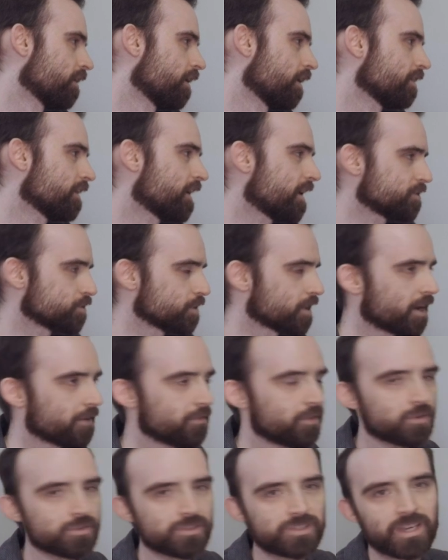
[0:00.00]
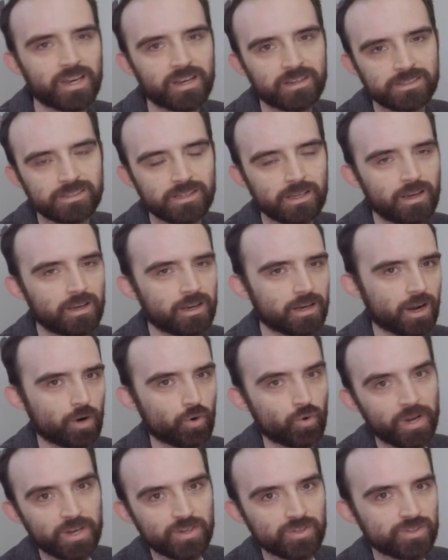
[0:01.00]
I like to have those decks
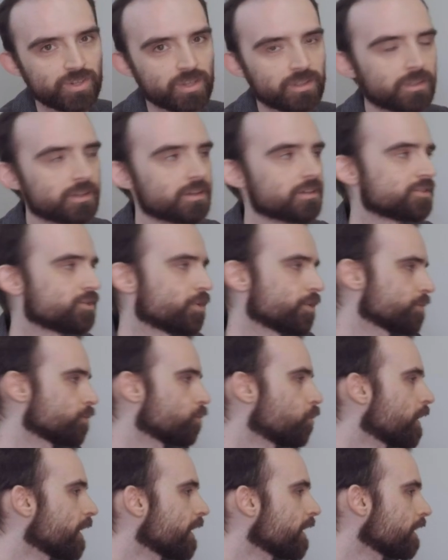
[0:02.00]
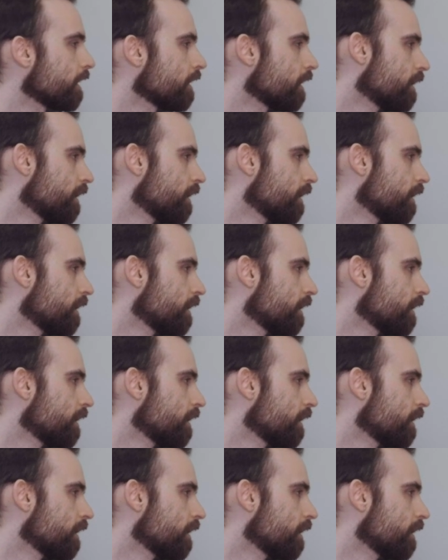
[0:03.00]
arranged in a certain way.